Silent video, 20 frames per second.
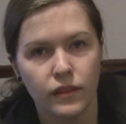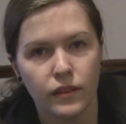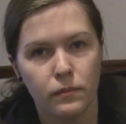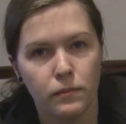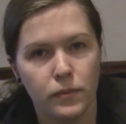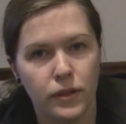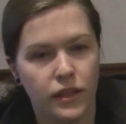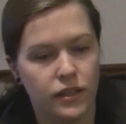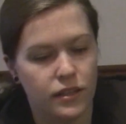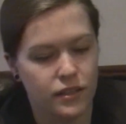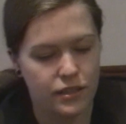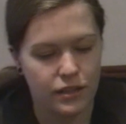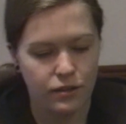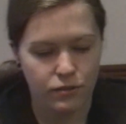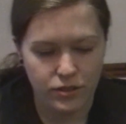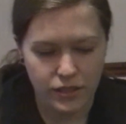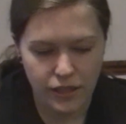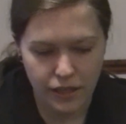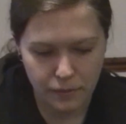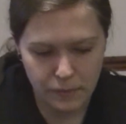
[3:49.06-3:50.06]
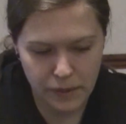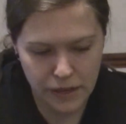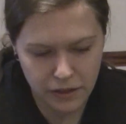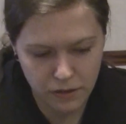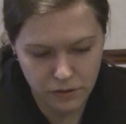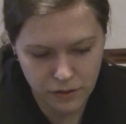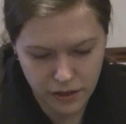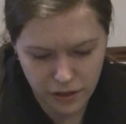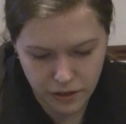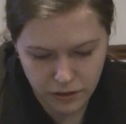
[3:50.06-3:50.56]
But yeah, just a little standard
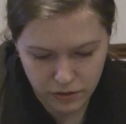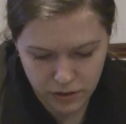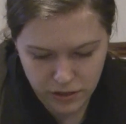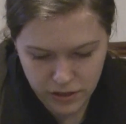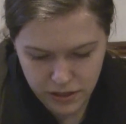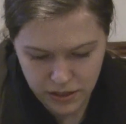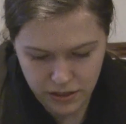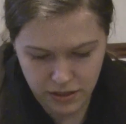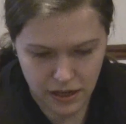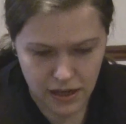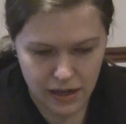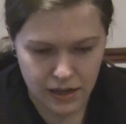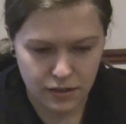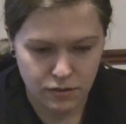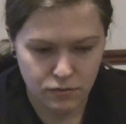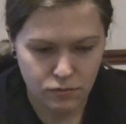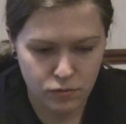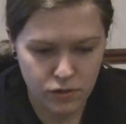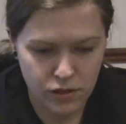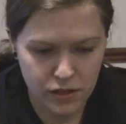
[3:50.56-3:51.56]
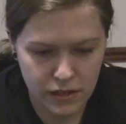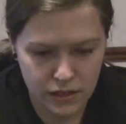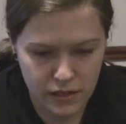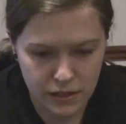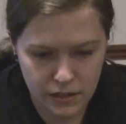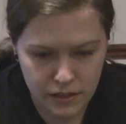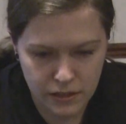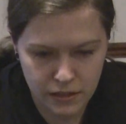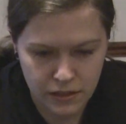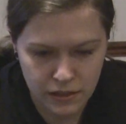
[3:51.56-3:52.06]
manual, and then you've got the disc as
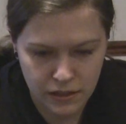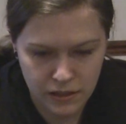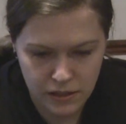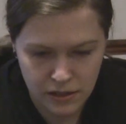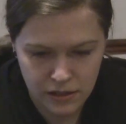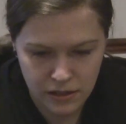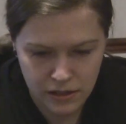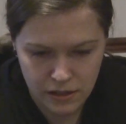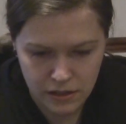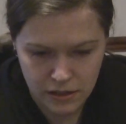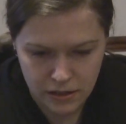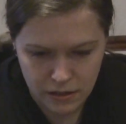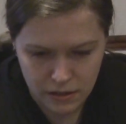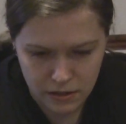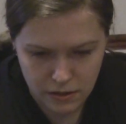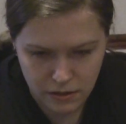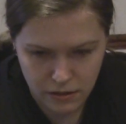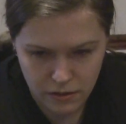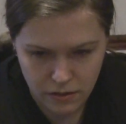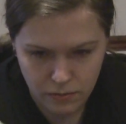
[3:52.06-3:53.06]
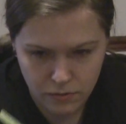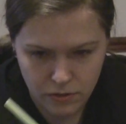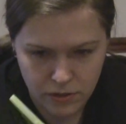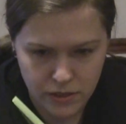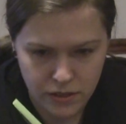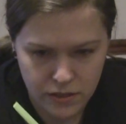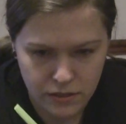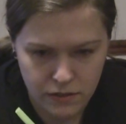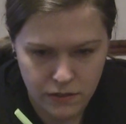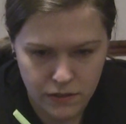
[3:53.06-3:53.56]
well. Maybe one
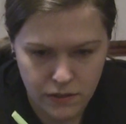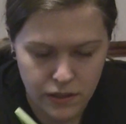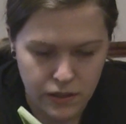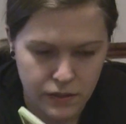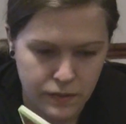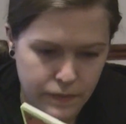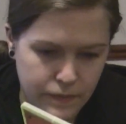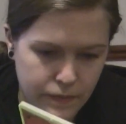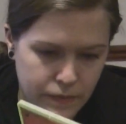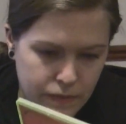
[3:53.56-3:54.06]
disc, right? Yeah.